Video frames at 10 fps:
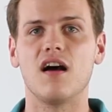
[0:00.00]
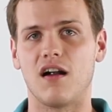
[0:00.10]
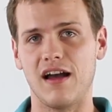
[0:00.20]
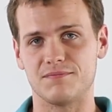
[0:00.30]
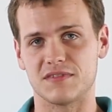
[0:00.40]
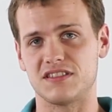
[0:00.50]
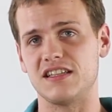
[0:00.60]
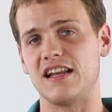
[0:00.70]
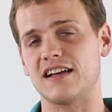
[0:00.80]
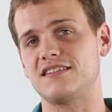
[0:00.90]
All right, see
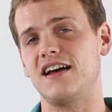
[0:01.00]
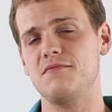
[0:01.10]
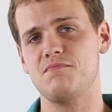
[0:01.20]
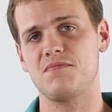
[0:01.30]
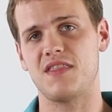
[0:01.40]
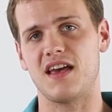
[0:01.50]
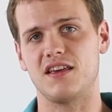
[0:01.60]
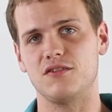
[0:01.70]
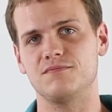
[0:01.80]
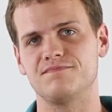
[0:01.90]
you next time. Thank you.